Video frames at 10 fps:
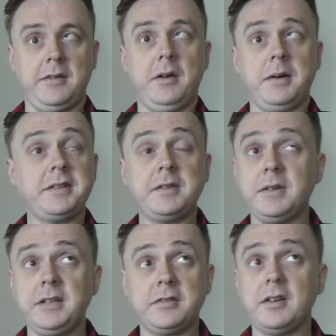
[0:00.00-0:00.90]
No, I did
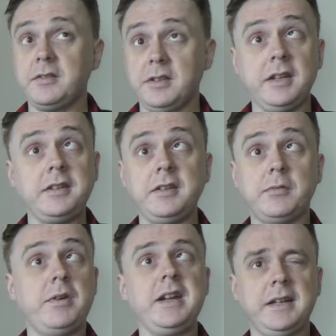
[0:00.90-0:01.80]
research it. This
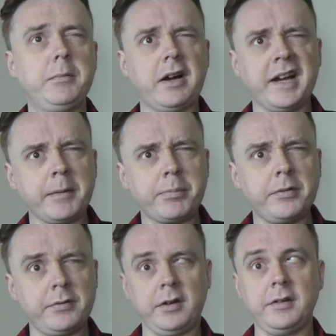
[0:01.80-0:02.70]
is really what
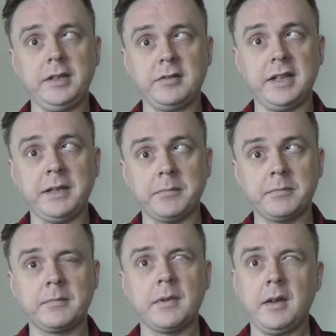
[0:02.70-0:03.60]
happened, honestly.
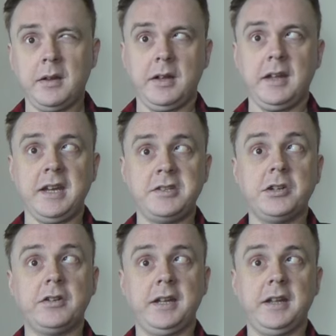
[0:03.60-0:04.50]

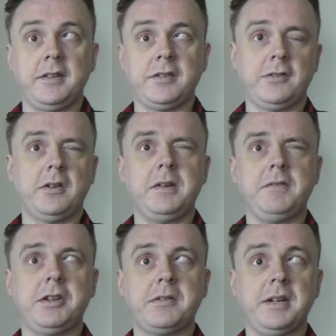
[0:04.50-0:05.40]
Enjoy the story
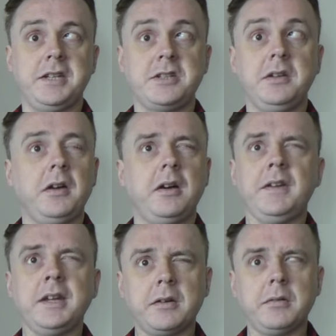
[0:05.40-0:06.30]
of the creation
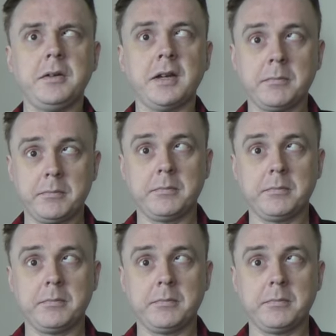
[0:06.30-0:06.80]
of Ikaruga.